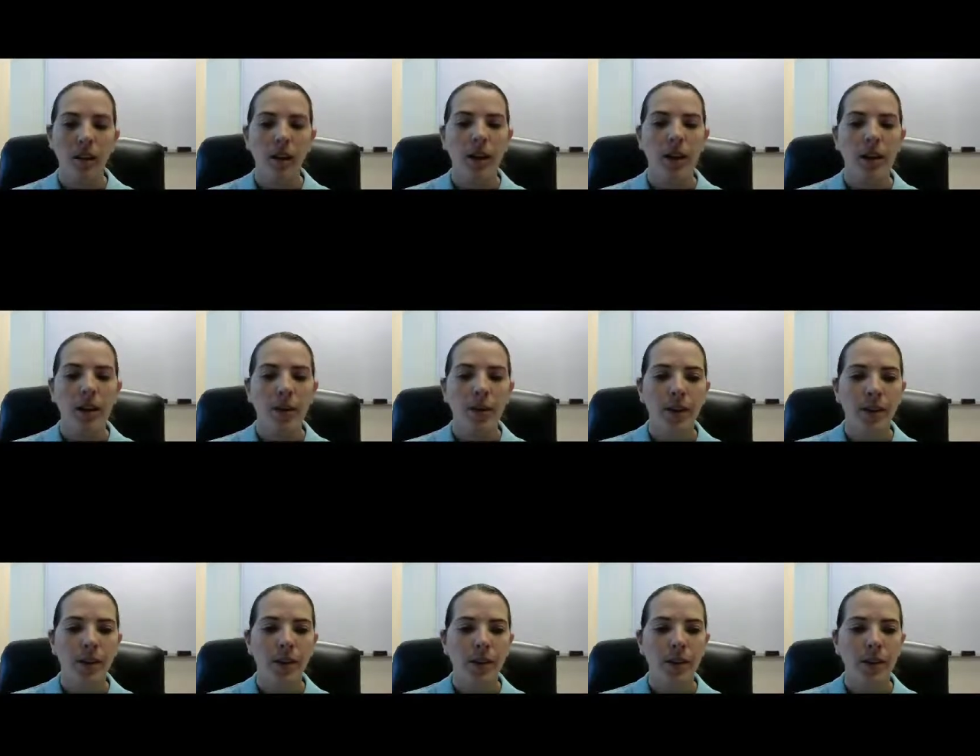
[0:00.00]
Now we
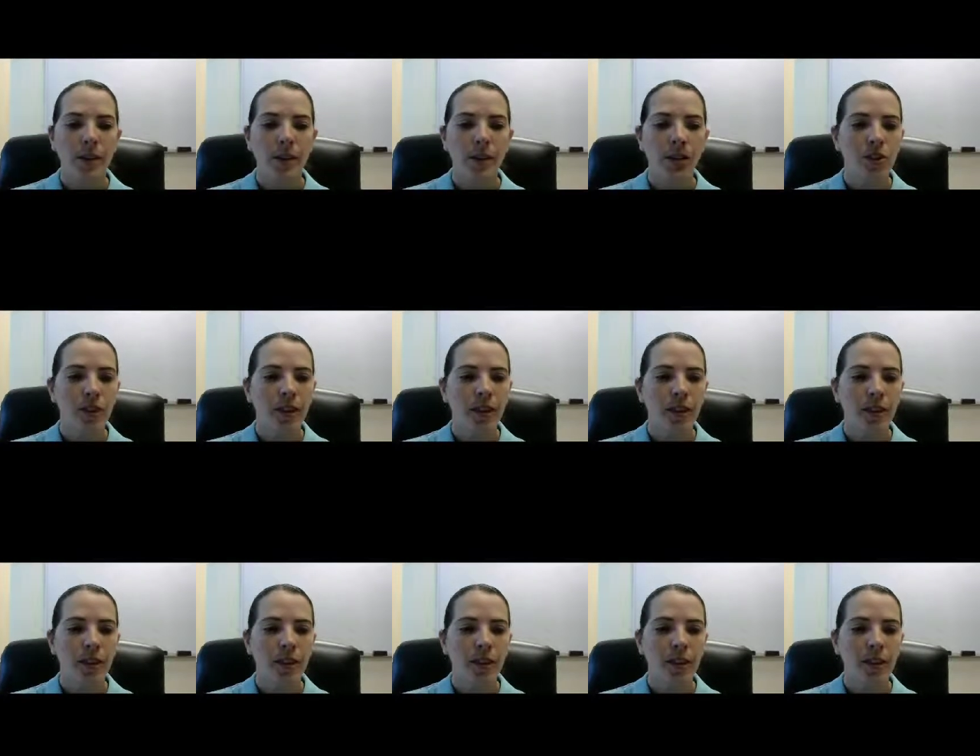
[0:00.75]
can
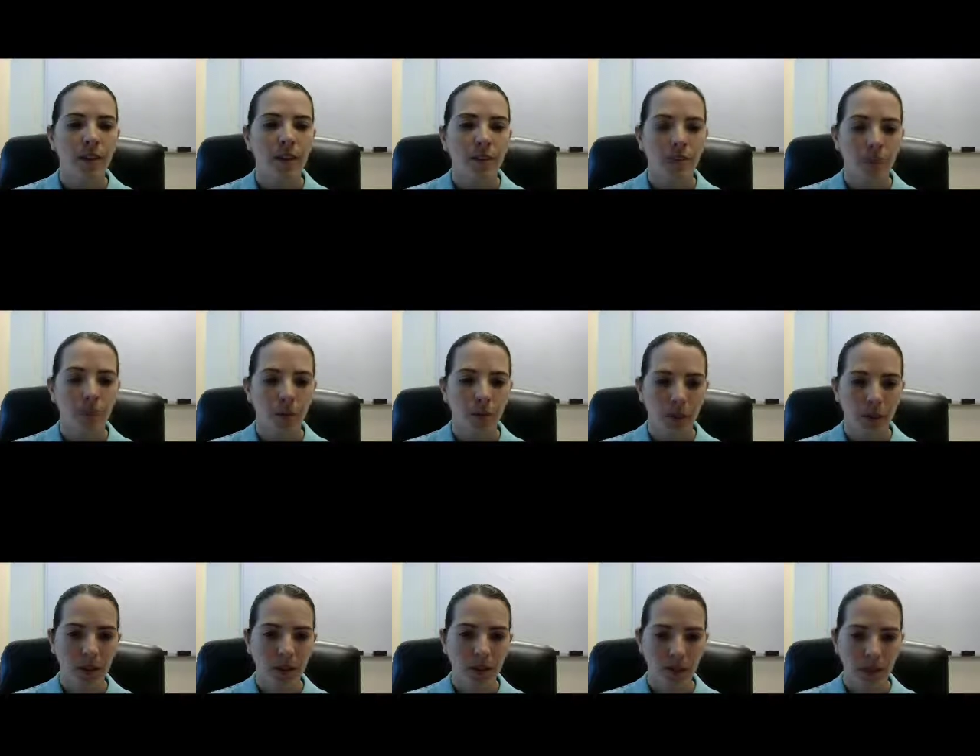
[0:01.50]
check the
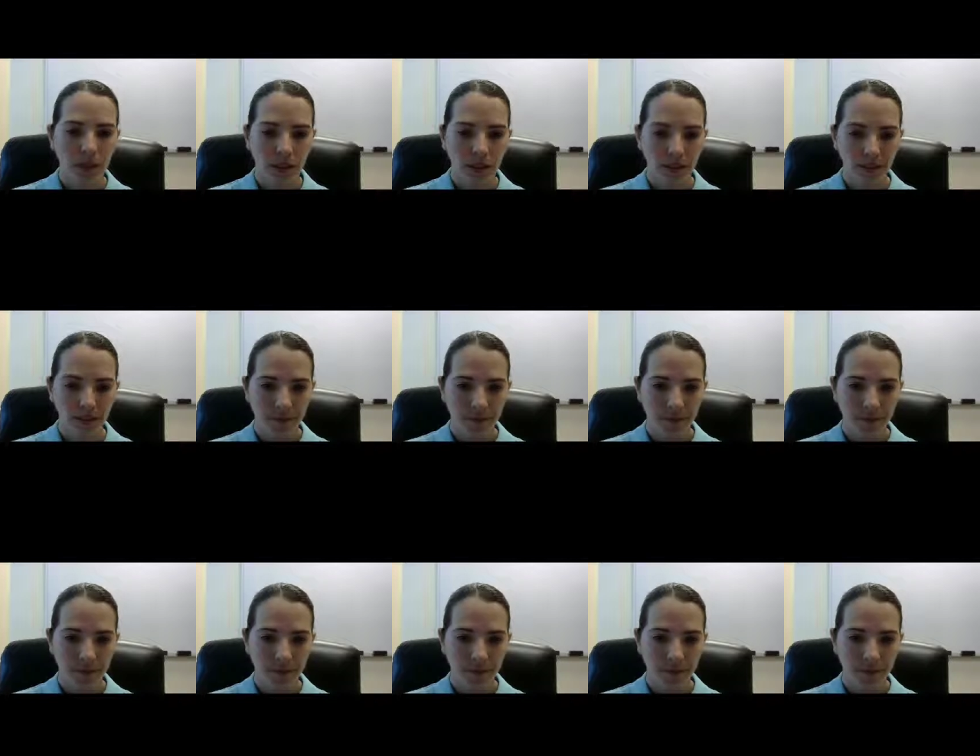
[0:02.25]
accumulator.